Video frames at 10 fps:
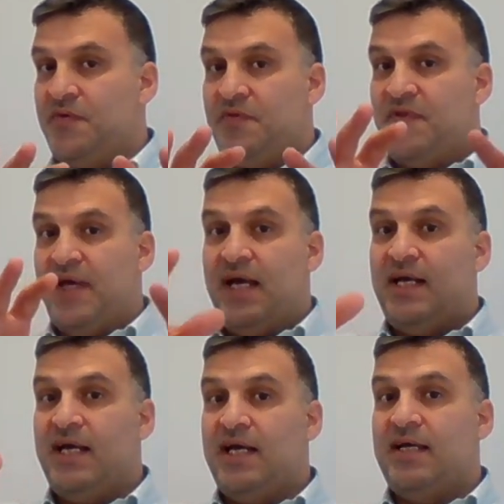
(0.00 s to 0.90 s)

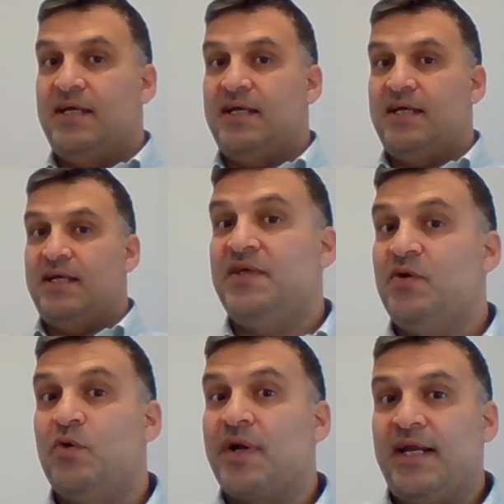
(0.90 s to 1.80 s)
the
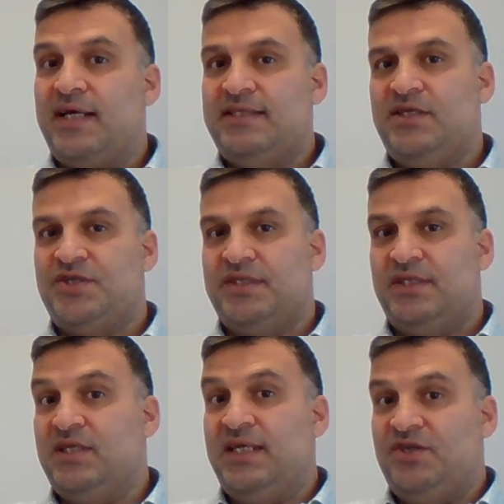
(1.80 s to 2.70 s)

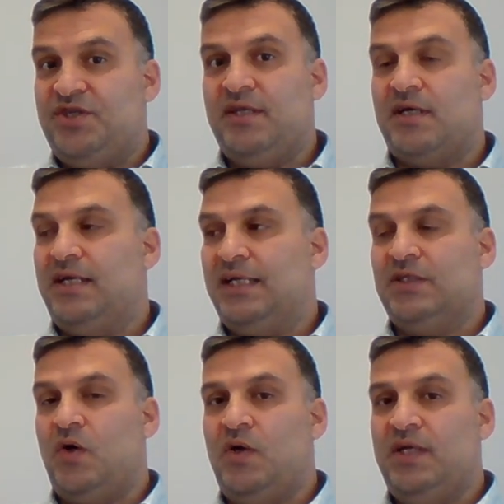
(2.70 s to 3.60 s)
organization in general,
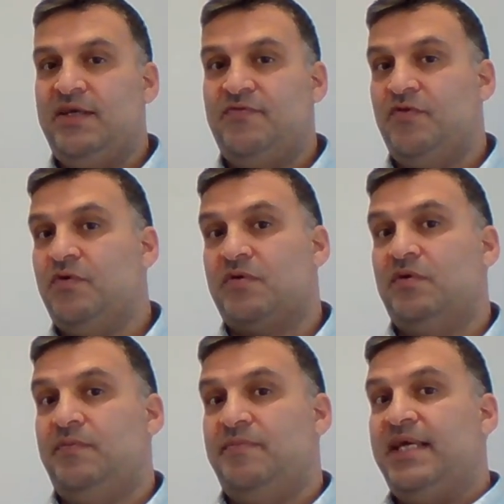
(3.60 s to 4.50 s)
not only for
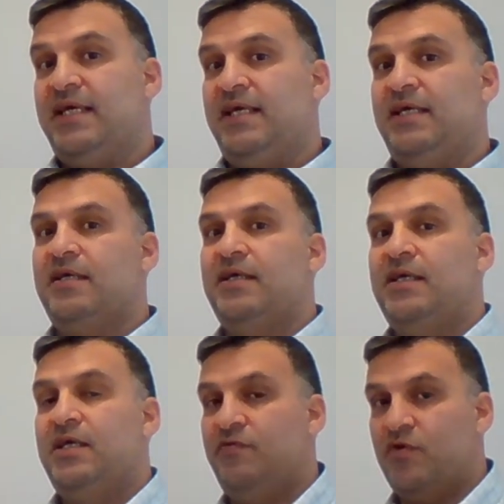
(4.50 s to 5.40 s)
making
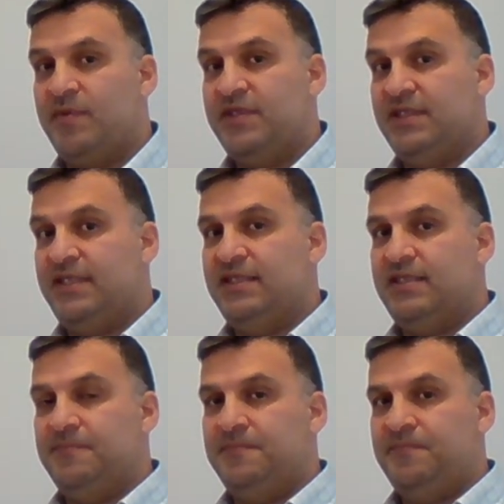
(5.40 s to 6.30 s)
information system.